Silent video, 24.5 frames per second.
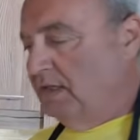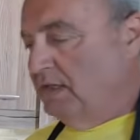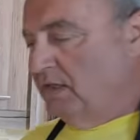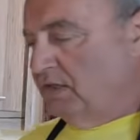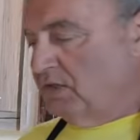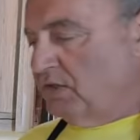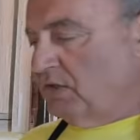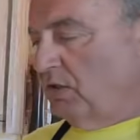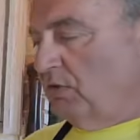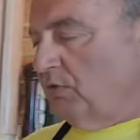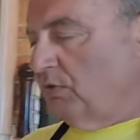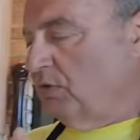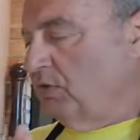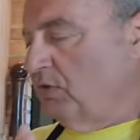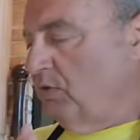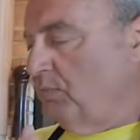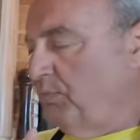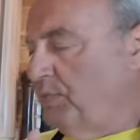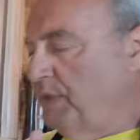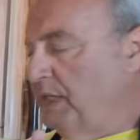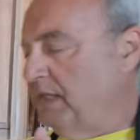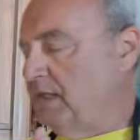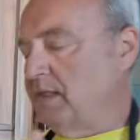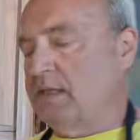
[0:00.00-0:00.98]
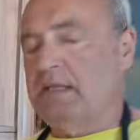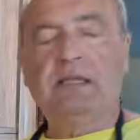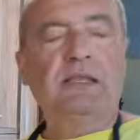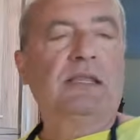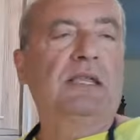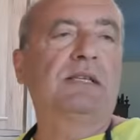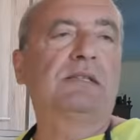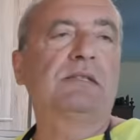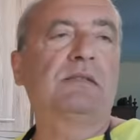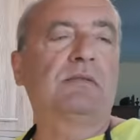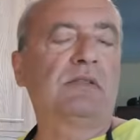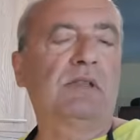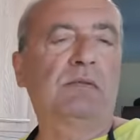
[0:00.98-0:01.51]
So we're going to bring
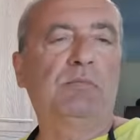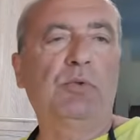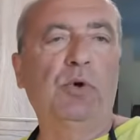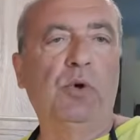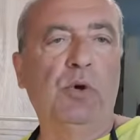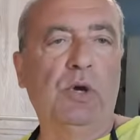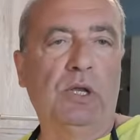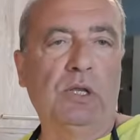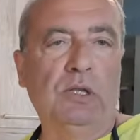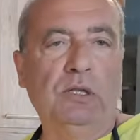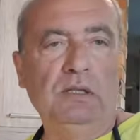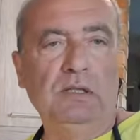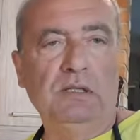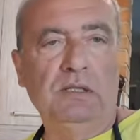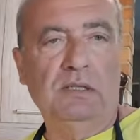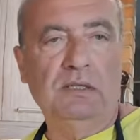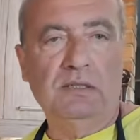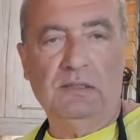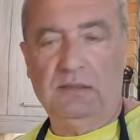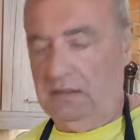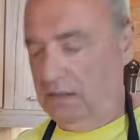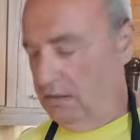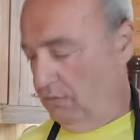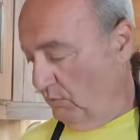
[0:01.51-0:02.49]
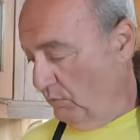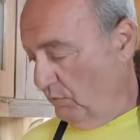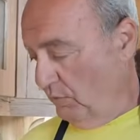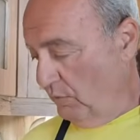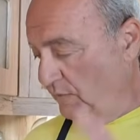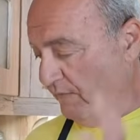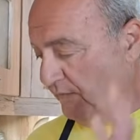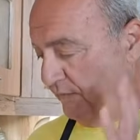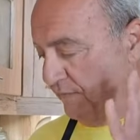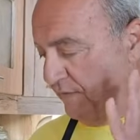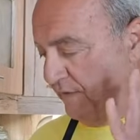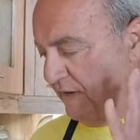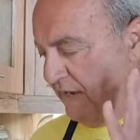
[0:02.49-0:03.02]
this to the boil.
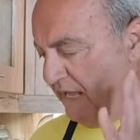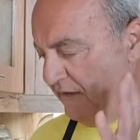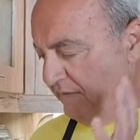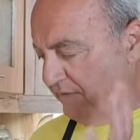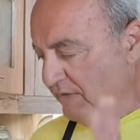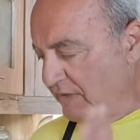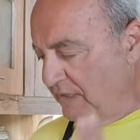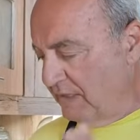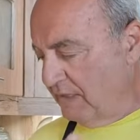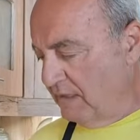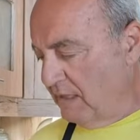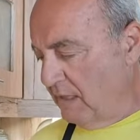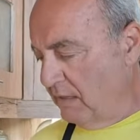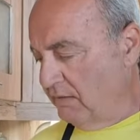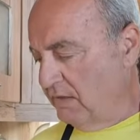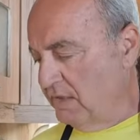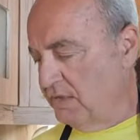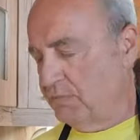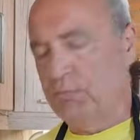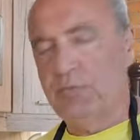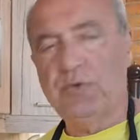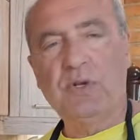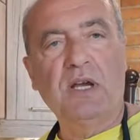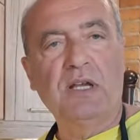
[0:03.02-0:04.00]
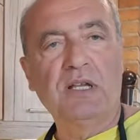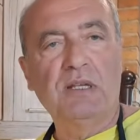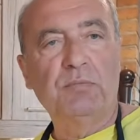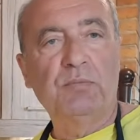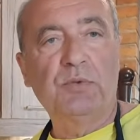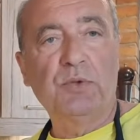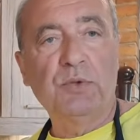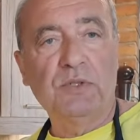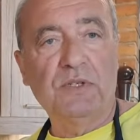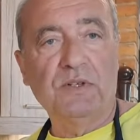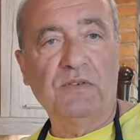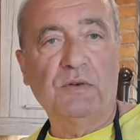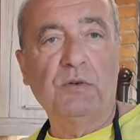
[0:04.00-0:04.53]
We're flavoring now this brine
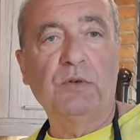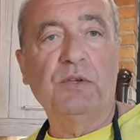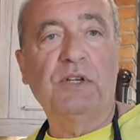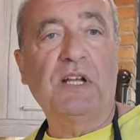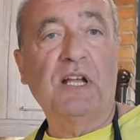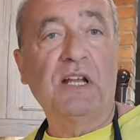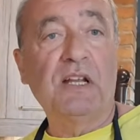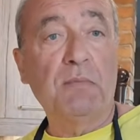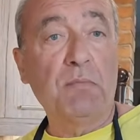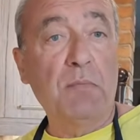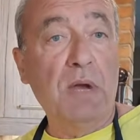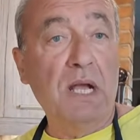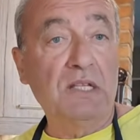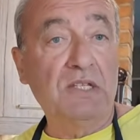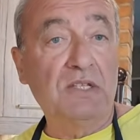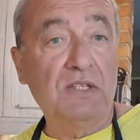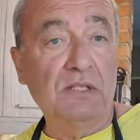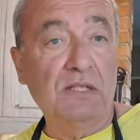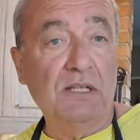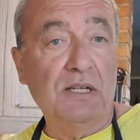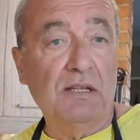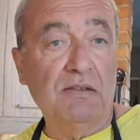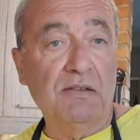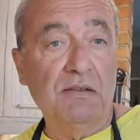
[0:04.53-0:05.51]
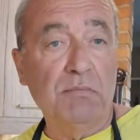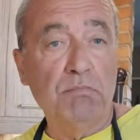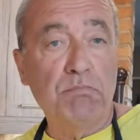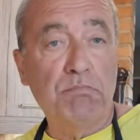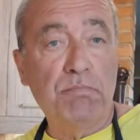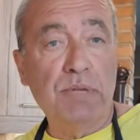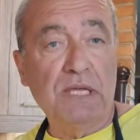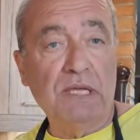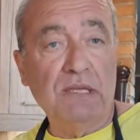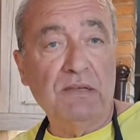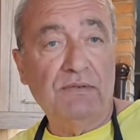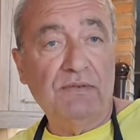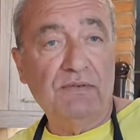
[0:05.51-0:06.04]
beautifully. You can imagine now the
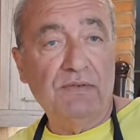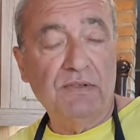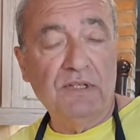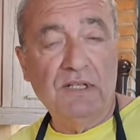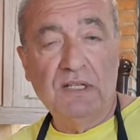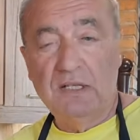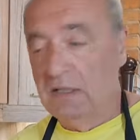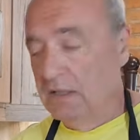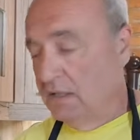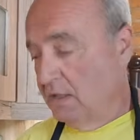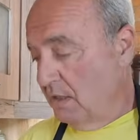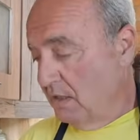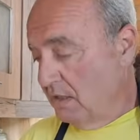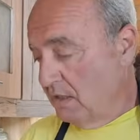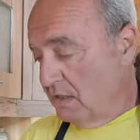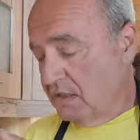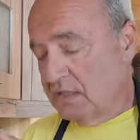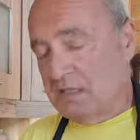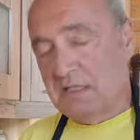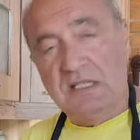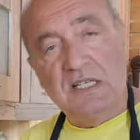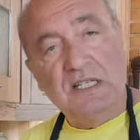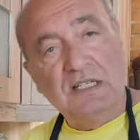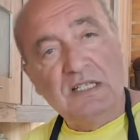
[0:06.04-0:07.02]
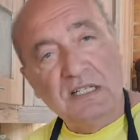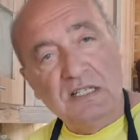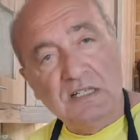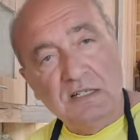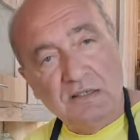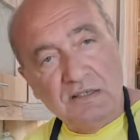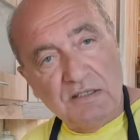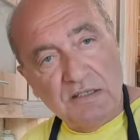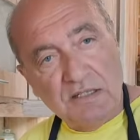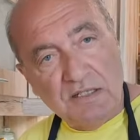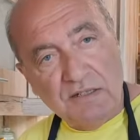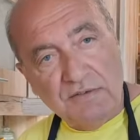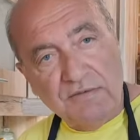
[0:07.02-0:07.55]
beef sitting
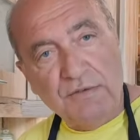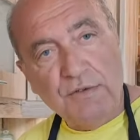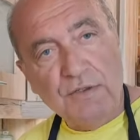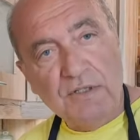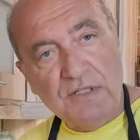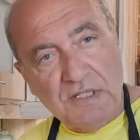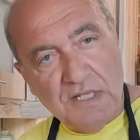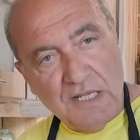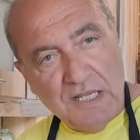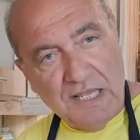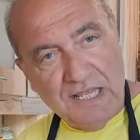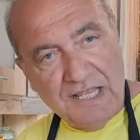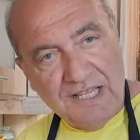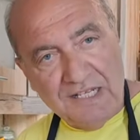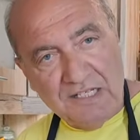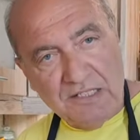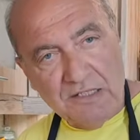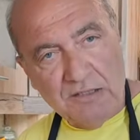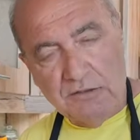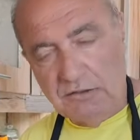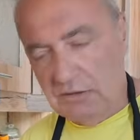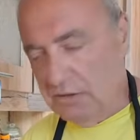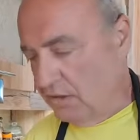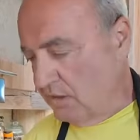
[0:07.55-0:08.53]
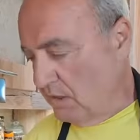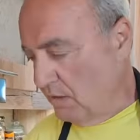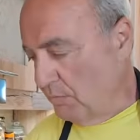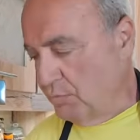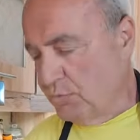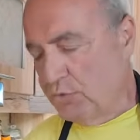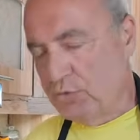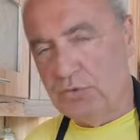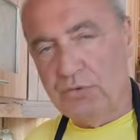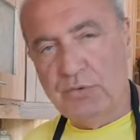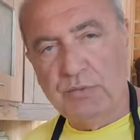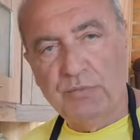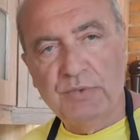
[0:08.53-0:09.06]
in there for days, you know, and
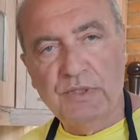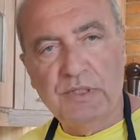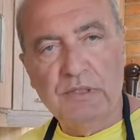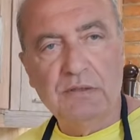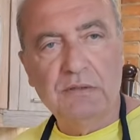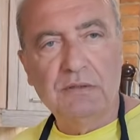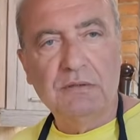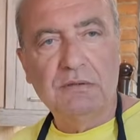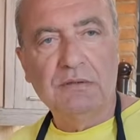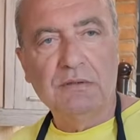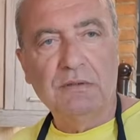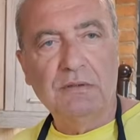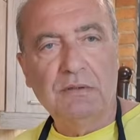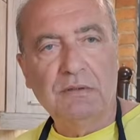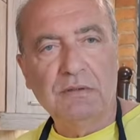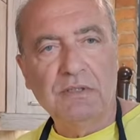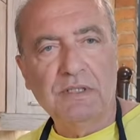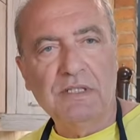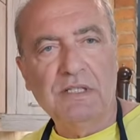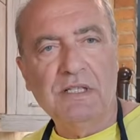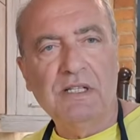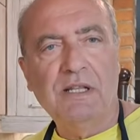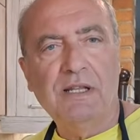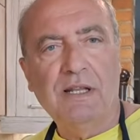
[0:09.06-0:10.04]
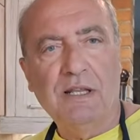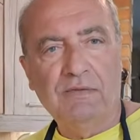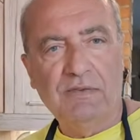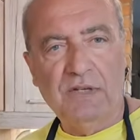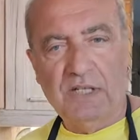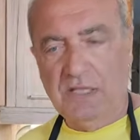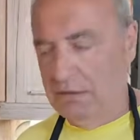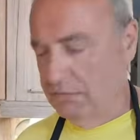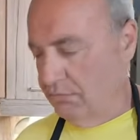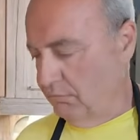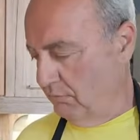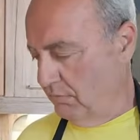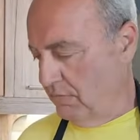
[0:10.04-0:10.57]
absorbing all these
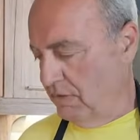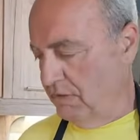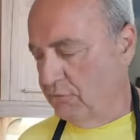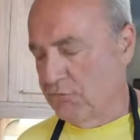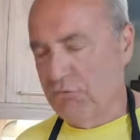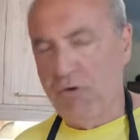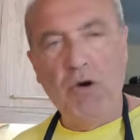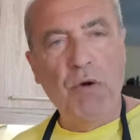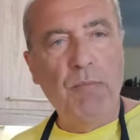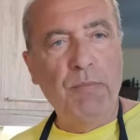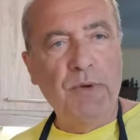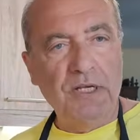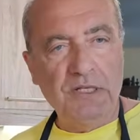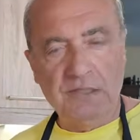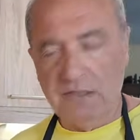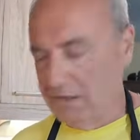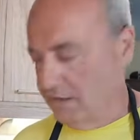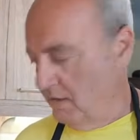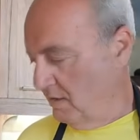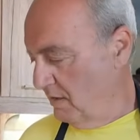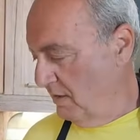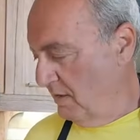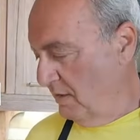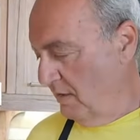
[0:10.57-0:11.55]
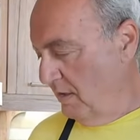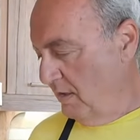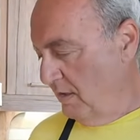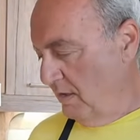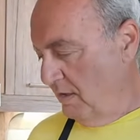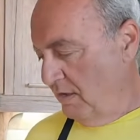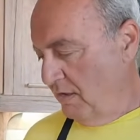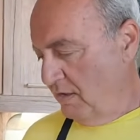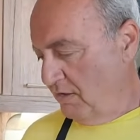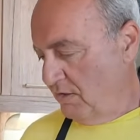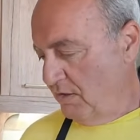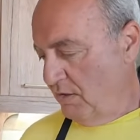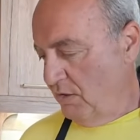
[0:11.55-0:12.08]
lovely aromas.
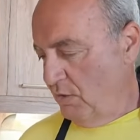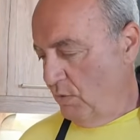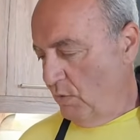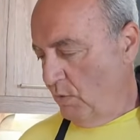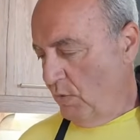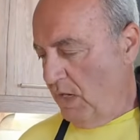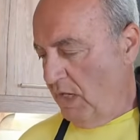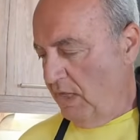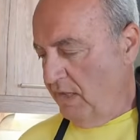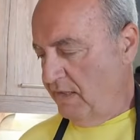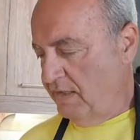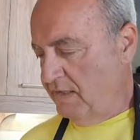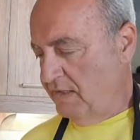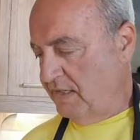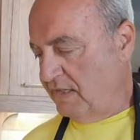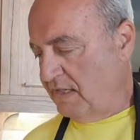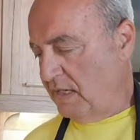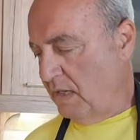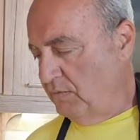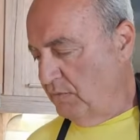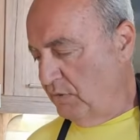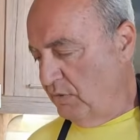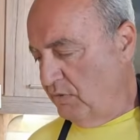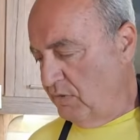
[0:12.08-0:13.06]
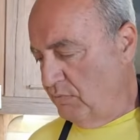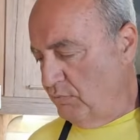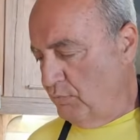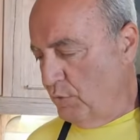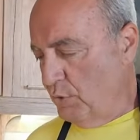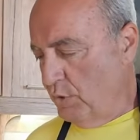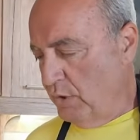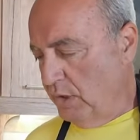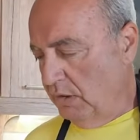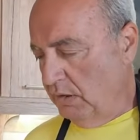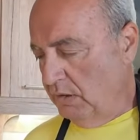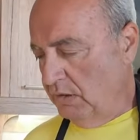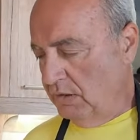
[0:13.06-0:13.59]
So while this is coming to the
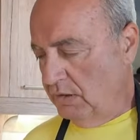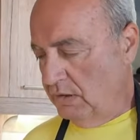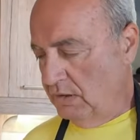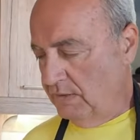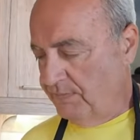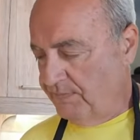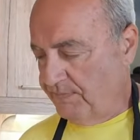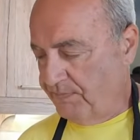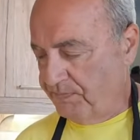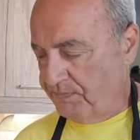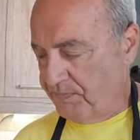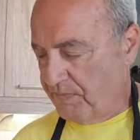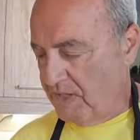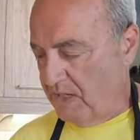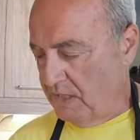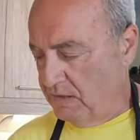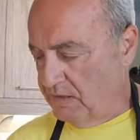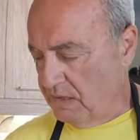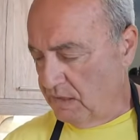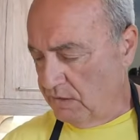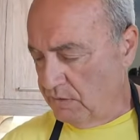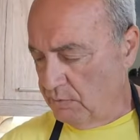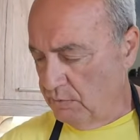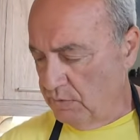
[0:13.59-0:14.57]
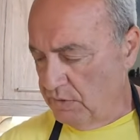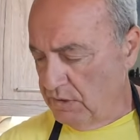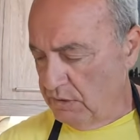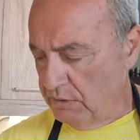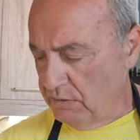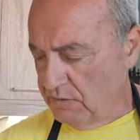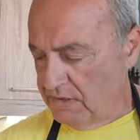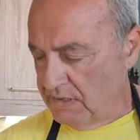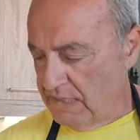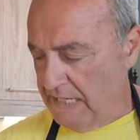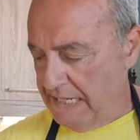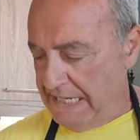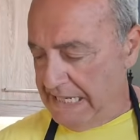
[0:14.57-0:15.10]
boil, I just wanted
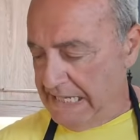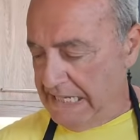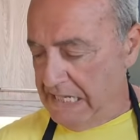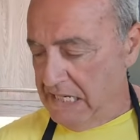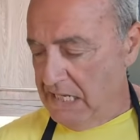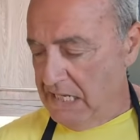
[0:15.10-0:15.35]
to say,